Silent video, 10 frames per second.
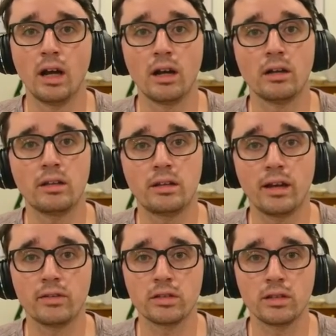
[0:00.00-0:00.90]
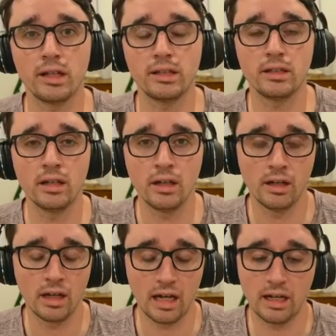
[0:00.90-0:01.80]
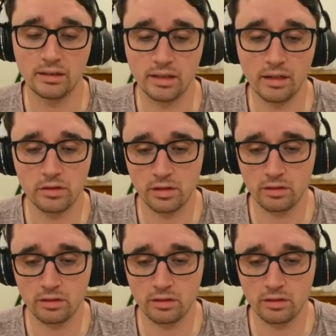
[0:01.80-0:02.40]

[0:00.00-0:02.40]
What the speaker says: gave us the lead and gave us the